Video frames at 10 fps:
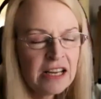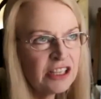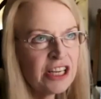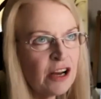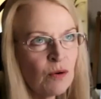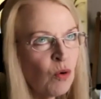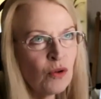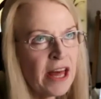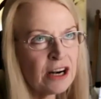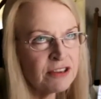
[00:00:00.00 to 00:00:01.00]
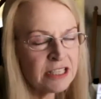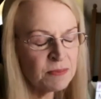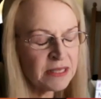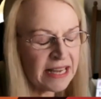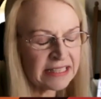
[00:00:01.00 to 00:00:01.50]
you know, all their
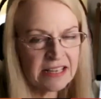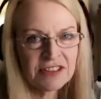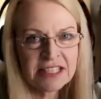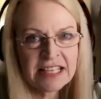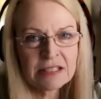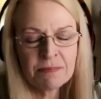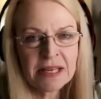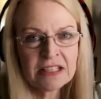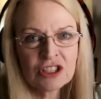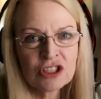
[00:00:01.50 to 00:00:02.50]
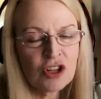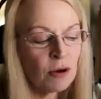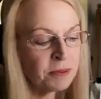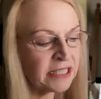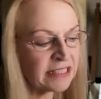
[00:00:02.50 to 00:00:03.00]
Christmas activities being
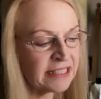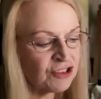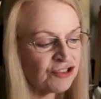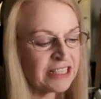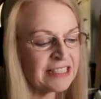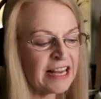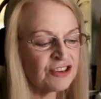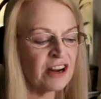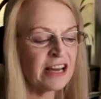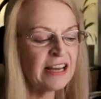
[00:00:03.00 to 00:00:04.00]
stopped, et cetera, et cetera.